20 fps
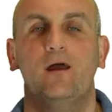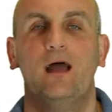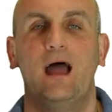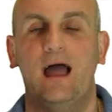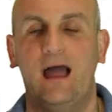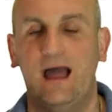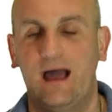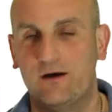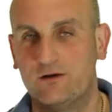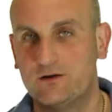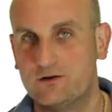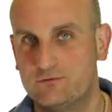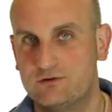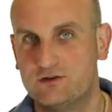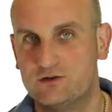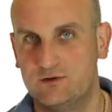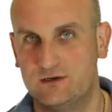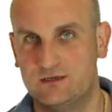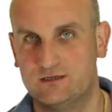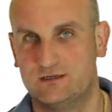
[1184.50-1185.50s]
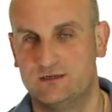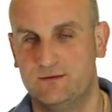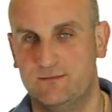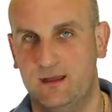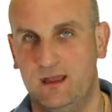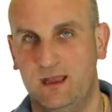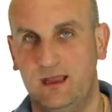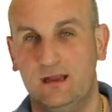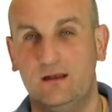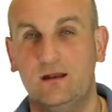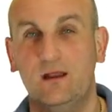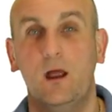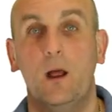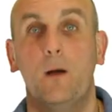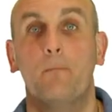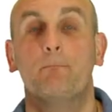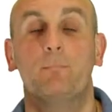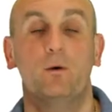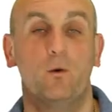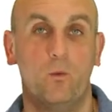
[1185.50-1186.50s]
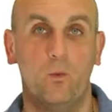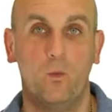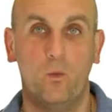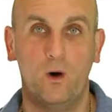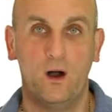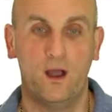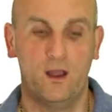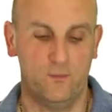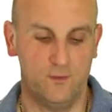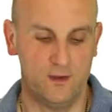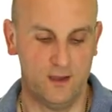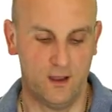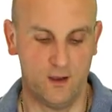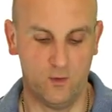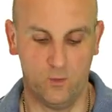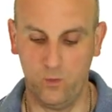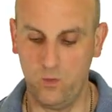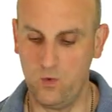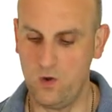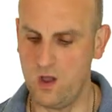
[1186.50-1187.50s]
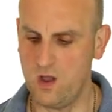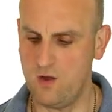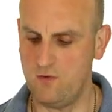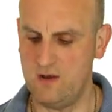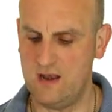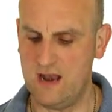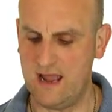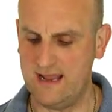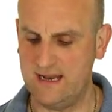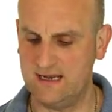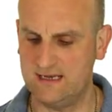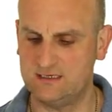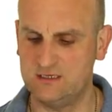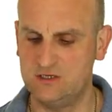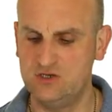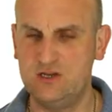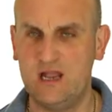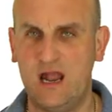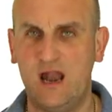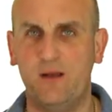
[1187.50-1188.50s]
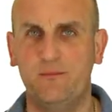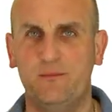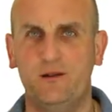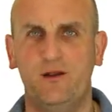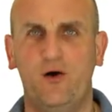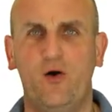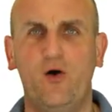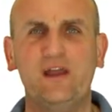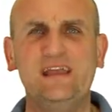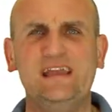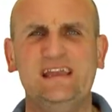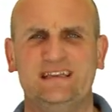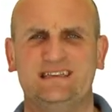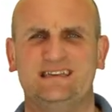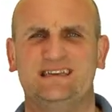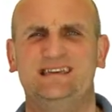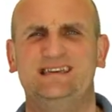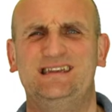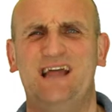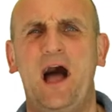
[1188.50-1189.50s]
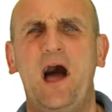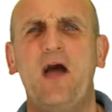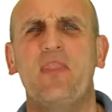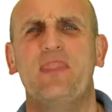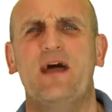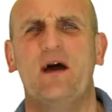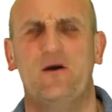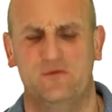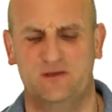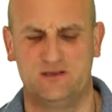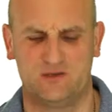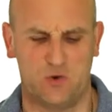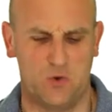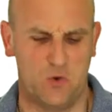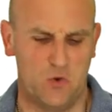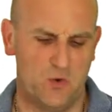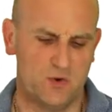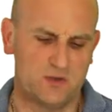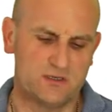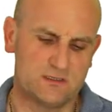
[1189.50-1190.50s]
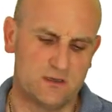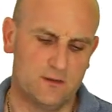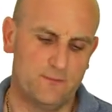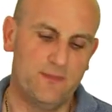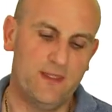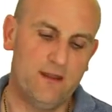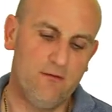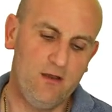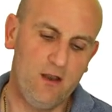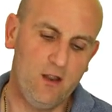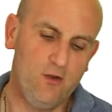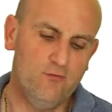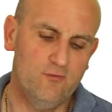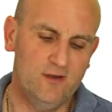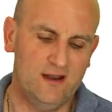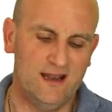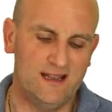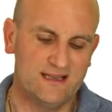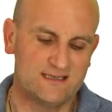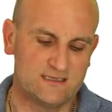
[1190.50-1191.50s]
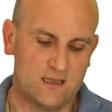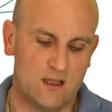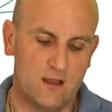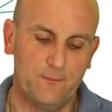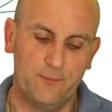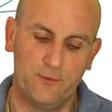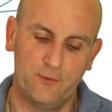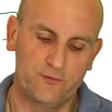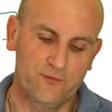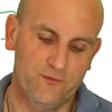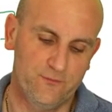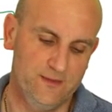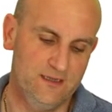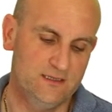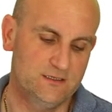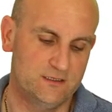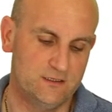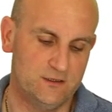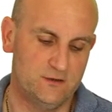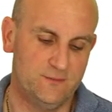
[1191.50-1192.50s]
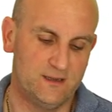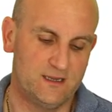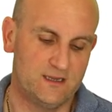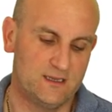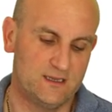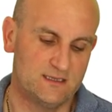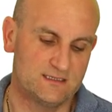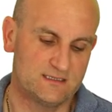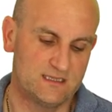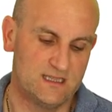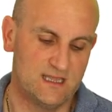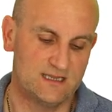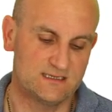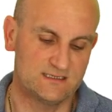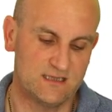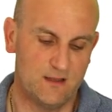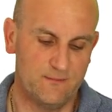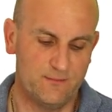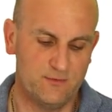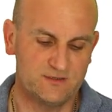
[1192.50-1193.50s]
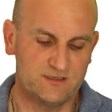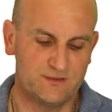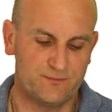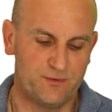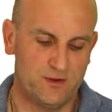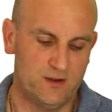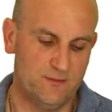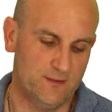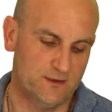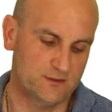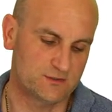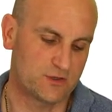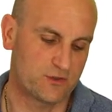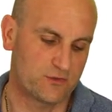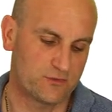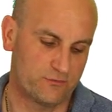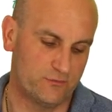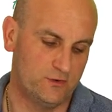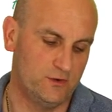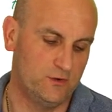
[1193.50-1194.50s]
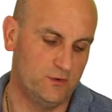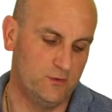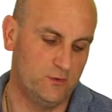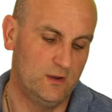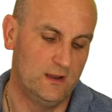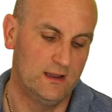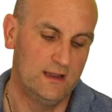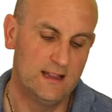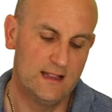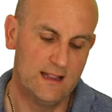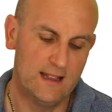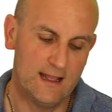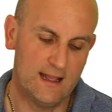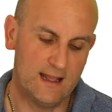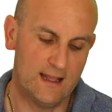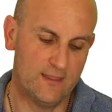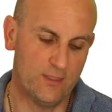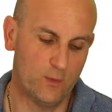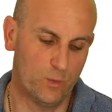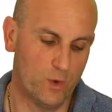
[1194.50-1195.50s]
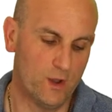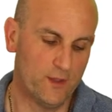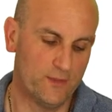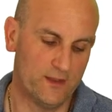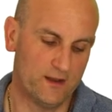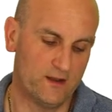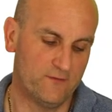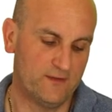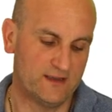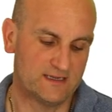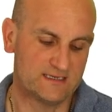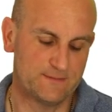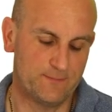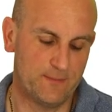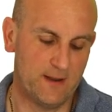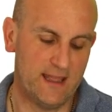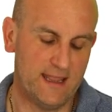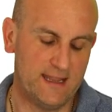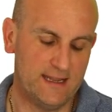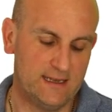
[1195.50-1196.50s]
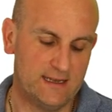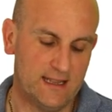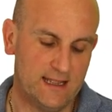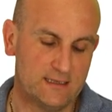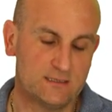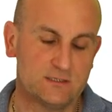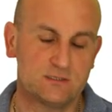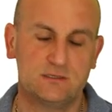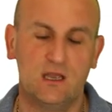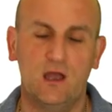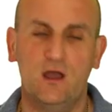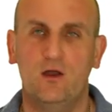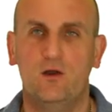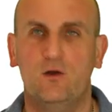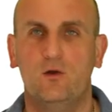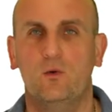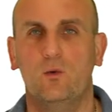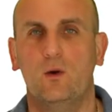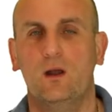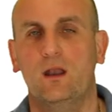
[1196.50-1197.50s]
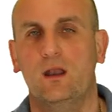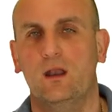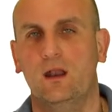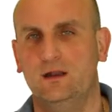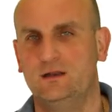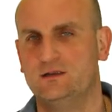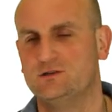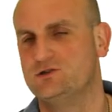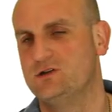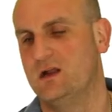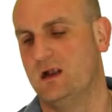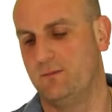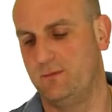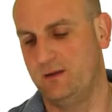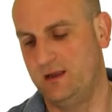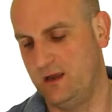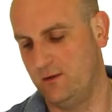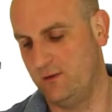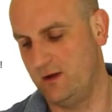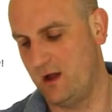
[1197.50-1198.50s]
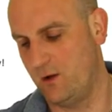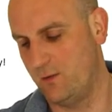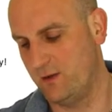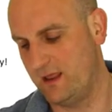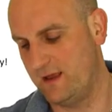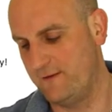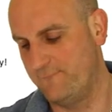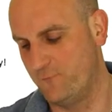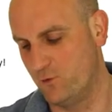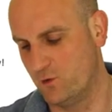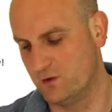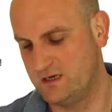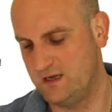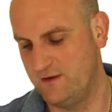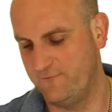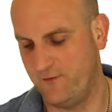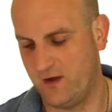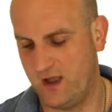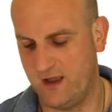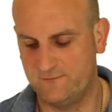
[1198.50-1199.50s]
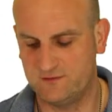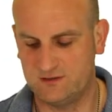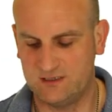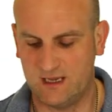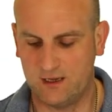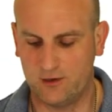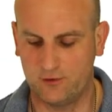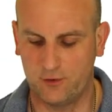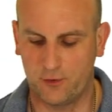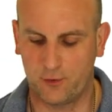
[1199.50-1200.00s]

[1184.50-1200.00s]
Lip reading: how to restrict a domain, but why we are. Whoa, ladies and gentlemen, oh, he's done. That was awesome. There are no real examples for me to do because the examples are pretty much through the work that I've explained. And so, ladies and gentlemen, here we are with a 45-second